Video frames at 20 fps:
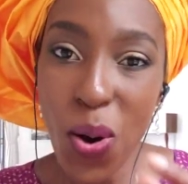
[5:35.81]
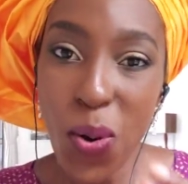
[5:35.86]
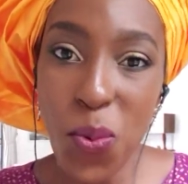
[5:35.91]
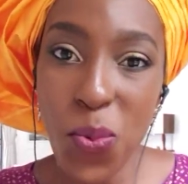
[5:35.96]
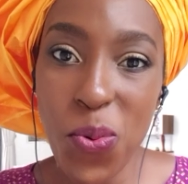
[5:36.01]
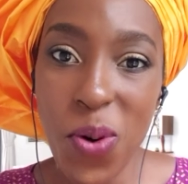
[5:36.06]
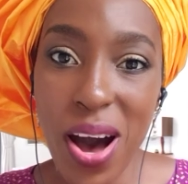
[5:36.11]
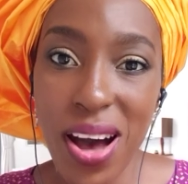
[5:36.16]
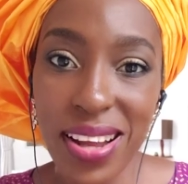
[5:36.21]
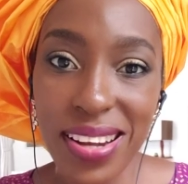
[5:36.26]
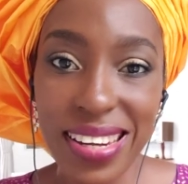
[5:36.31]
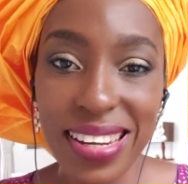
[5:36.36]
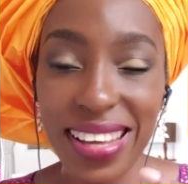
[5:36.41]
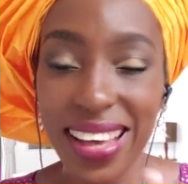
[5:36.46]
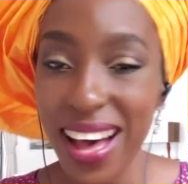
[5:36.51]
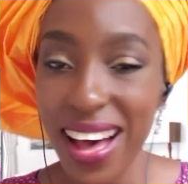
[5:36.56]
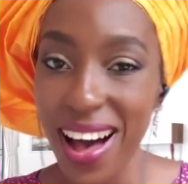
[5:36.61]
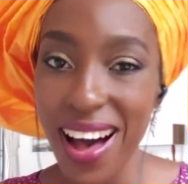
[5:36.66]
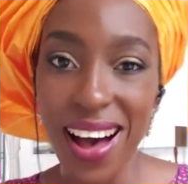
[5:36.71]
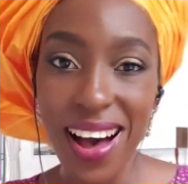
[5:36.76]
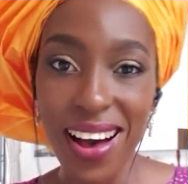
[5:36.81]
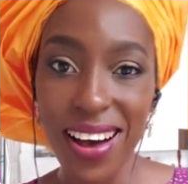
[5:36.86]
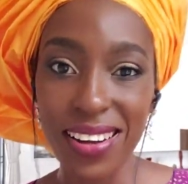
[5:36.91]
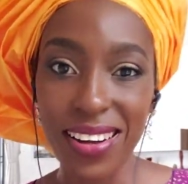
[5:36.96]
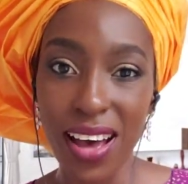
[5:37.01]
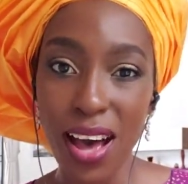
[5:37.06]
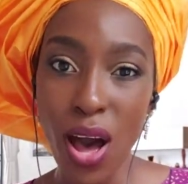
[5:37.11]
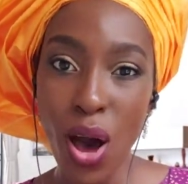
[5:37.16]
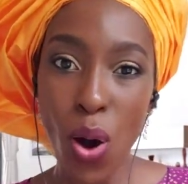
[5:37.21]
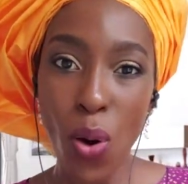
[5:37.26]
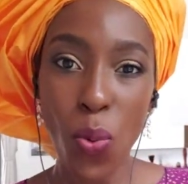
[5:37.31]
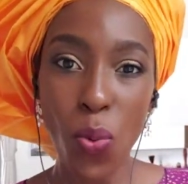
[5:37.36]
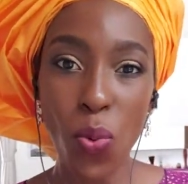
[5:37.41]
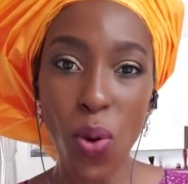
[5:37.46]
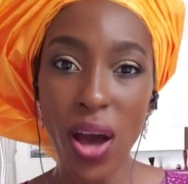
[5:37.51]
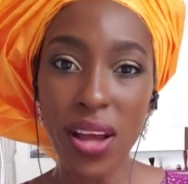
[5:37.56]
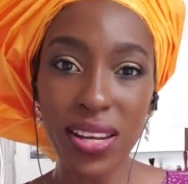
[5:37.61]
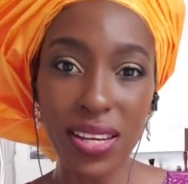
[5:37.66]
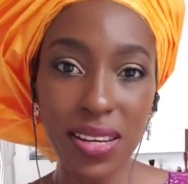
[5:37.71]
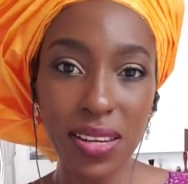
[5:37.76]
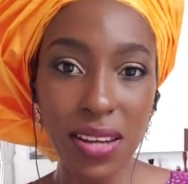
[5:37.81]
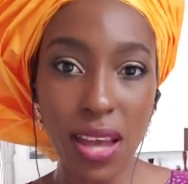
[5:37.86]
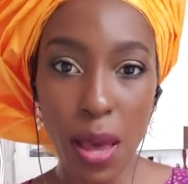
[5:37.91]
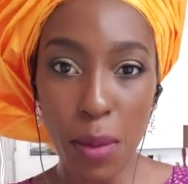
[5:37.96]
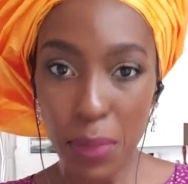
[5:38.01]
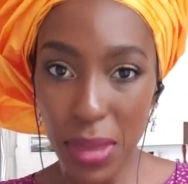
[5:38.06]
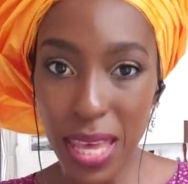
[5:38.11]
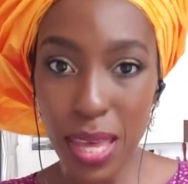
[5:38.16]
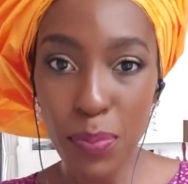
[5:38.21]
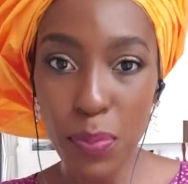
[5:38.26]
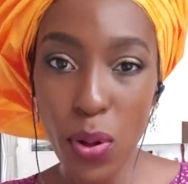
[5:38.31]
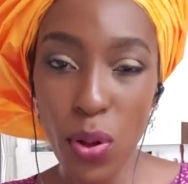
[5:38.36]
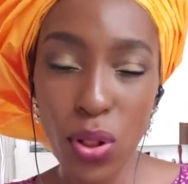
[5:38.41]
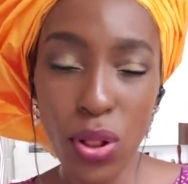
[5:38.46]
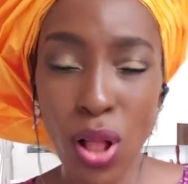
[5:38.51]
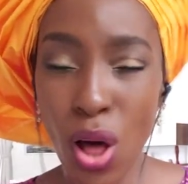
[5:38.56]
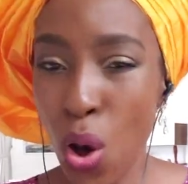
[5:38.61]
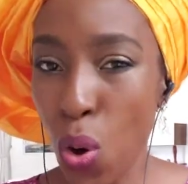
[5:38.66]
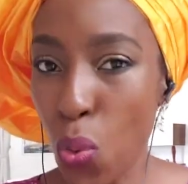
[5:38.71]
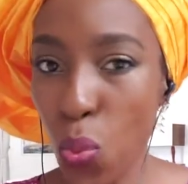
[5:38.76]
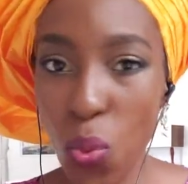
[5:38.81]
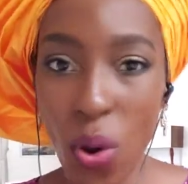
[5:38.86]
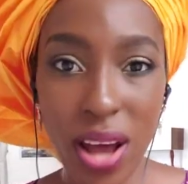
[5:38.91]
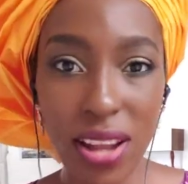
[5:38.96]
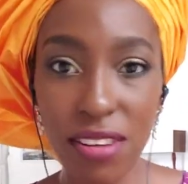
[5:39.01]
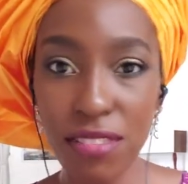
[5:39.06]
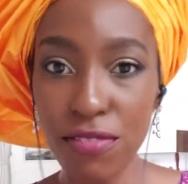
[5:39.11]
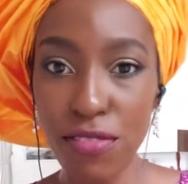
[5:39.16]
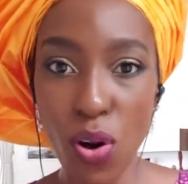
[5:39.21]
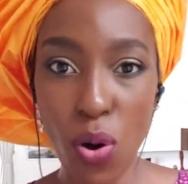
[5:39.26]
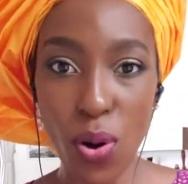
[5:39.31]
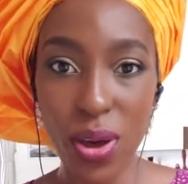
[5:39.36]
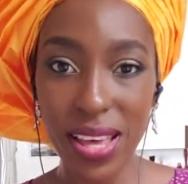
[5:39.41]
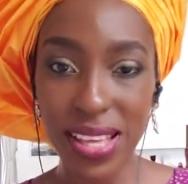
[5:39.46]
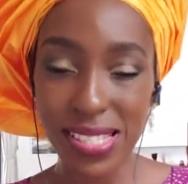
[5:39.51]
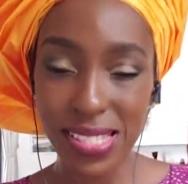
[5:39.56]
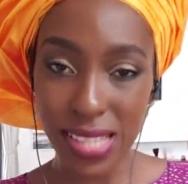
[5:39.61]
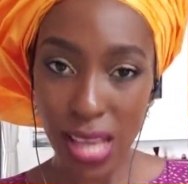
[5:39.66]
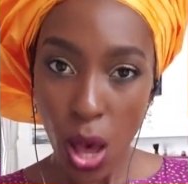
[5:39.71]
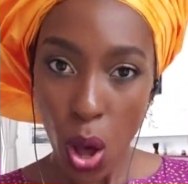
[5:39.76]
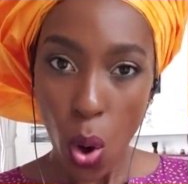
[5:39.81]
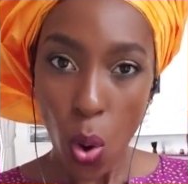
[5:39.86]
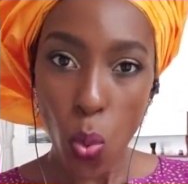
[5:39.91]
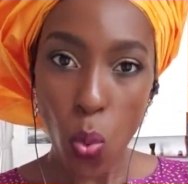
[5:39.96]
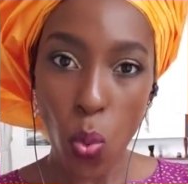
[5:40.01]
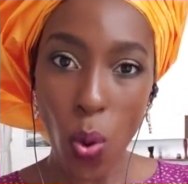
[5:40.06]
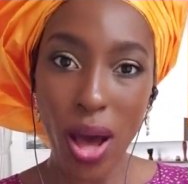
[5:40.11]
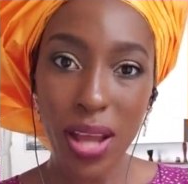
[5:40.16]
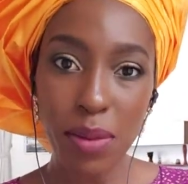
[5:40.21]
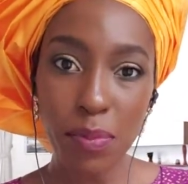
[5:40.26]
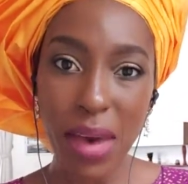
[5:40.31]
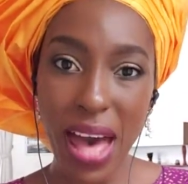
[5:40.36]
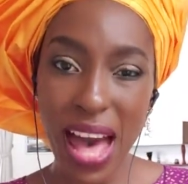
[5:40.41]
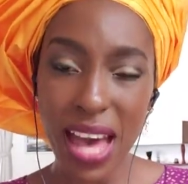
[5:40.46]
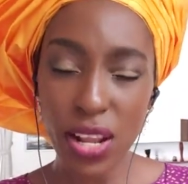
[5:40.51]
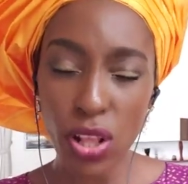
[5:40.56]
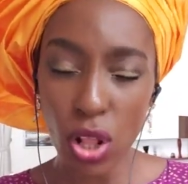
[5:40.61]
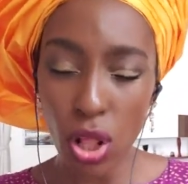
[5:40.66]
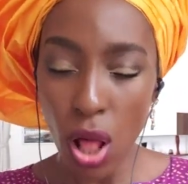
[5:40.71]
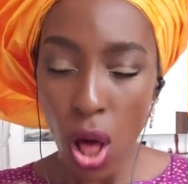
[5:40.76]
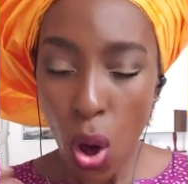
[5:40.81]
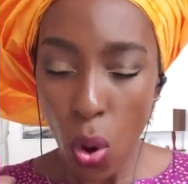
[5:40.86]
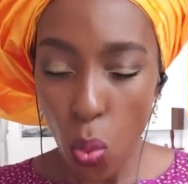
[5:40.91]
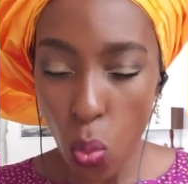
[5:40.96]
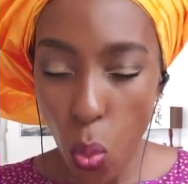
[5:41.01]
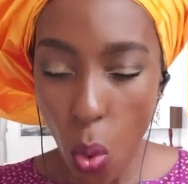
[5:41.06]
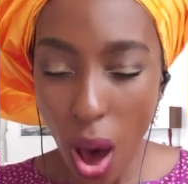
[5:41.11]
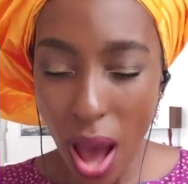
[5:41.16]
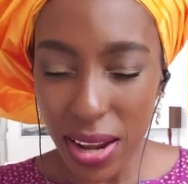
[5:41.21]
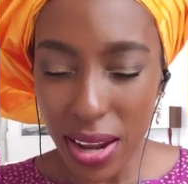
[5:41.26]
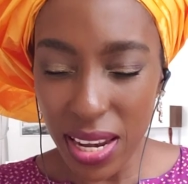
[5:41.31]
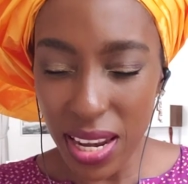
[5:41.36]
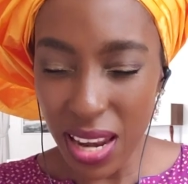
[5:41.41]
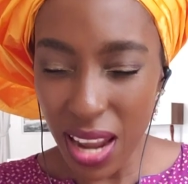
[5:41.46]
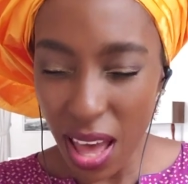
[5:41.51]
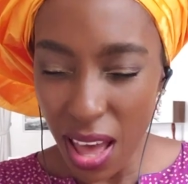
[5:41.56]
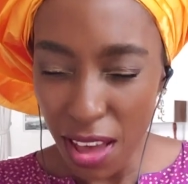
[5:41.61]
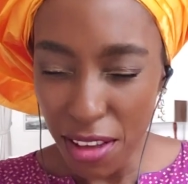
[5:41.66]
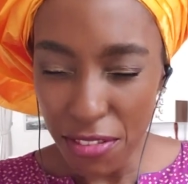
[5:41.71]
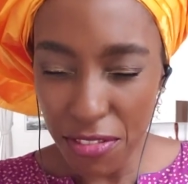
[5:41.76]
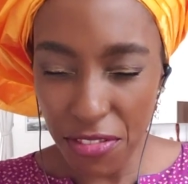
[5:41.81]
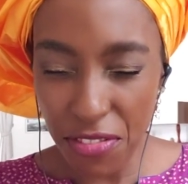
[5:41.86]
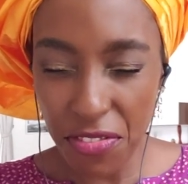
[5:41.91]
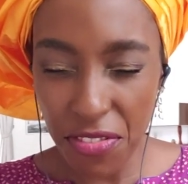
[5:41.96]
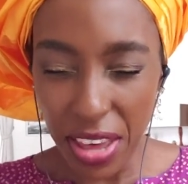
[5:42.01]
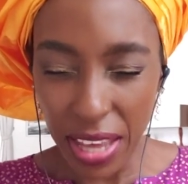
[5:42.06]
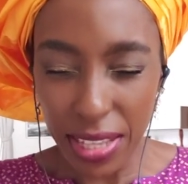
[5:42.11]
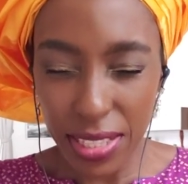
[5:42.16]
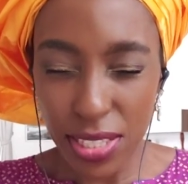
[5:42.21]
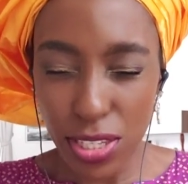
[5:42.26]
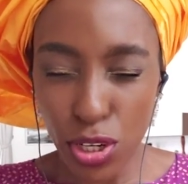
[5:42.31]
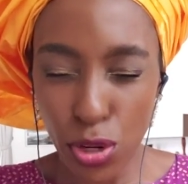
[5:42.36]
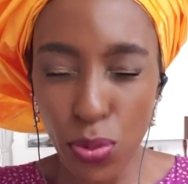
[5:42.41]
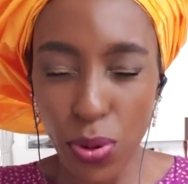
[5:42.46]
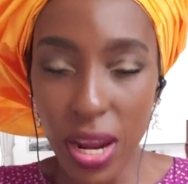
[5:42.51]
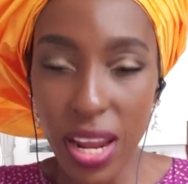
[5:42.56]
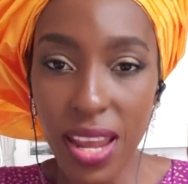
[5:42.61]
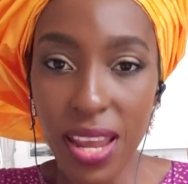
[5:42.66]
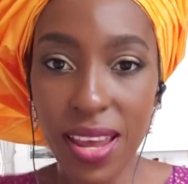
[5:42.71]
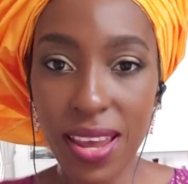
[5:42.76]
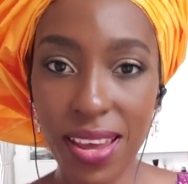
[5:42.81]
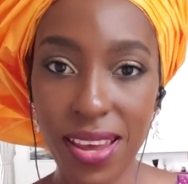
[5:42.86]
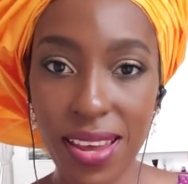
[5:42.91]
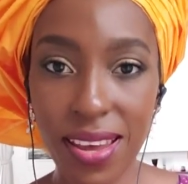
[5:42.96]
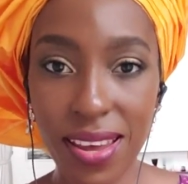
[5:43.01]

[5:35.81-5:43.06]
One God, one people, one voice, one battle, one victory.